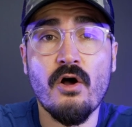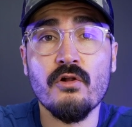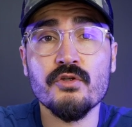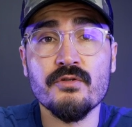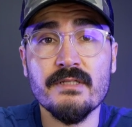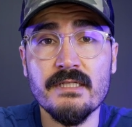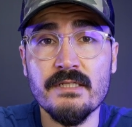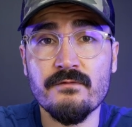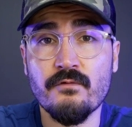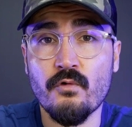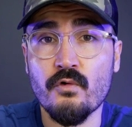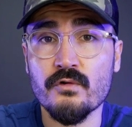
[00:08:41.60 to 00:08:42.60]
all you need
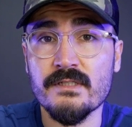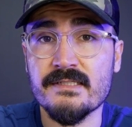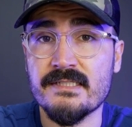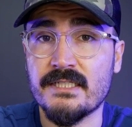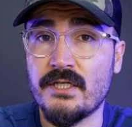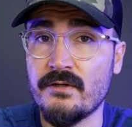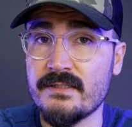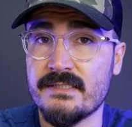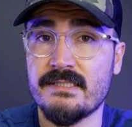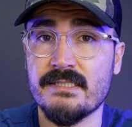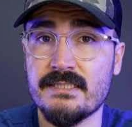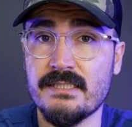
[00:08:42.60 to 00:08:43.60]
for the security
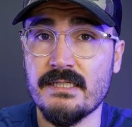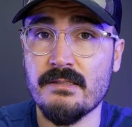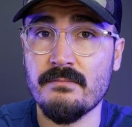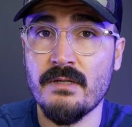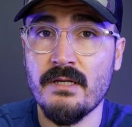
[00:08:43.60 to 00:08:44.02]
system